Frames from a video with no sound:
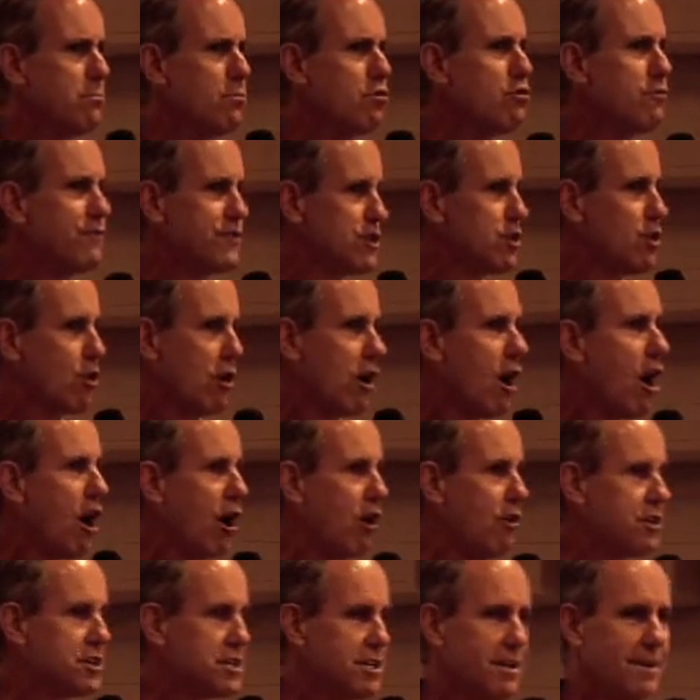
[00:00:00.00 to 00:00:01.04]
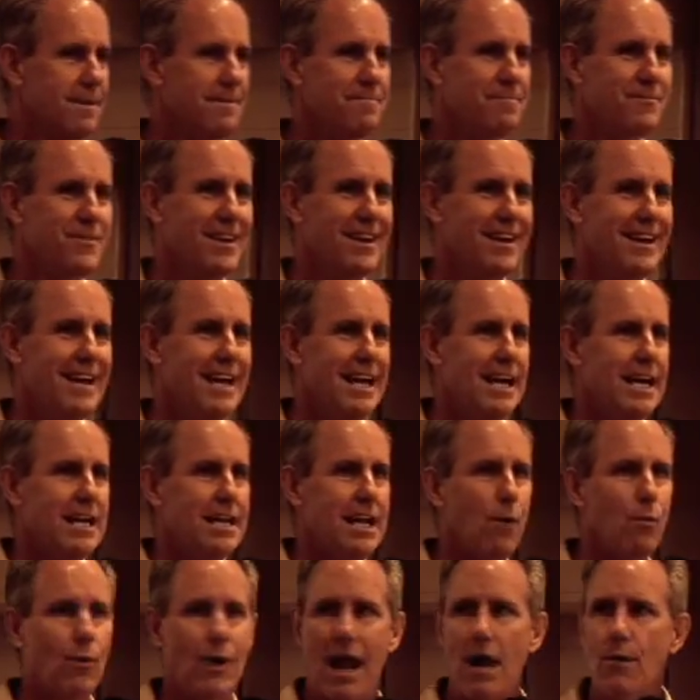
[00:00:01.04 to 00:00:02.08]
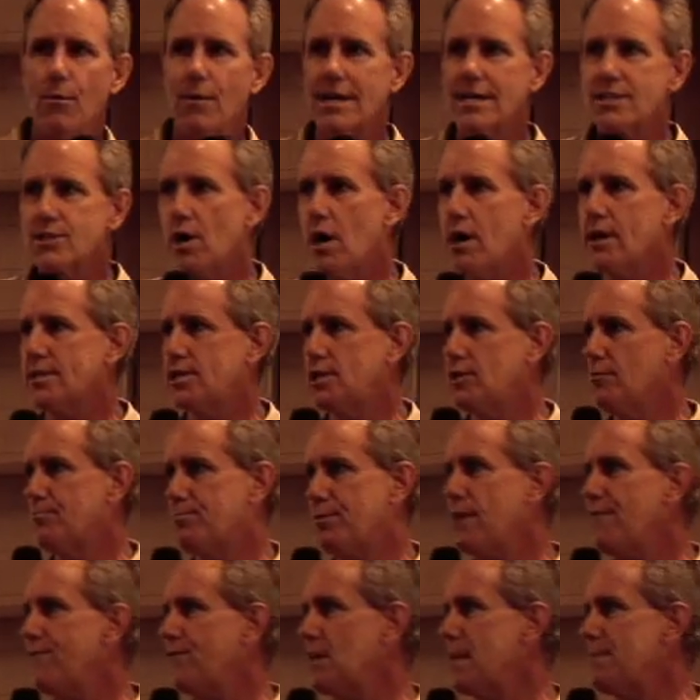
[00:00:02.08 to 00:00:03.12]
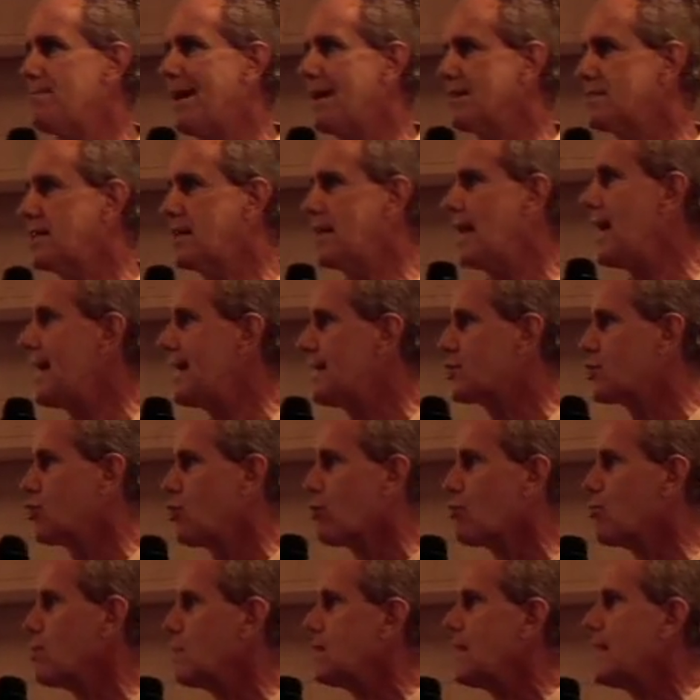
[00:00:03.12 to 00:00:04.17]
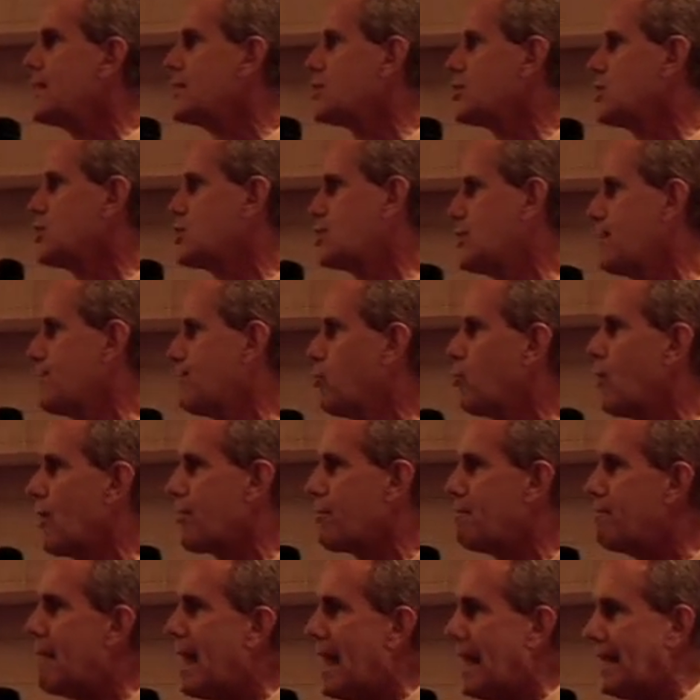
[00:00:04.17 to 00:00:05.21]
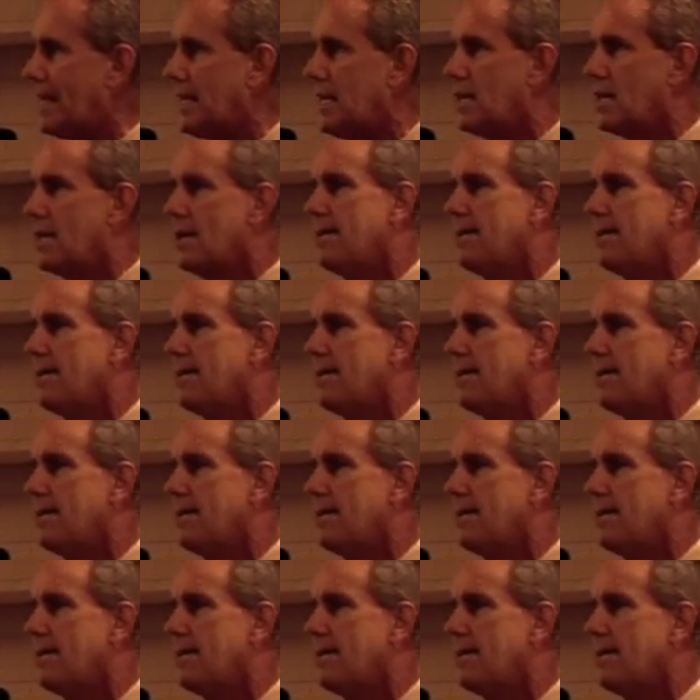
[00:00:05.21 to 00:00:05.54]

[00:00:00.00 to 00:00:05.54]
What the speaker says: moves your heart. Now, what I want to talk to you briefly about today is your relationship with men.